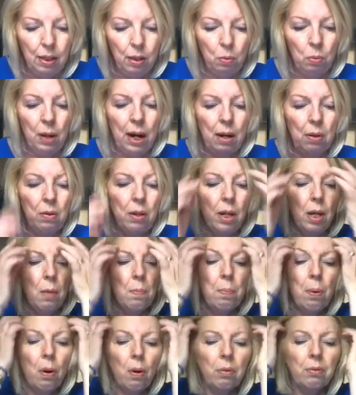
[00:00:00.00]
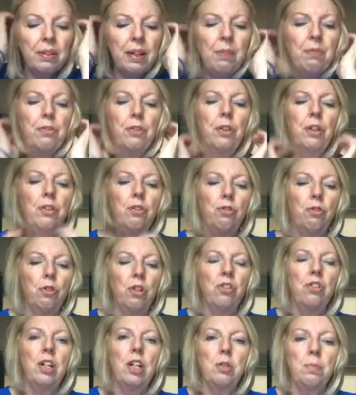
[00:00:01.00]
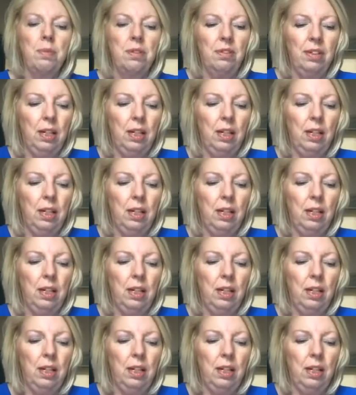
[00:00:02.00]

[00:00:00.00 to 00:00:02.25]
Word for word: Wow, Paul referred to the judgment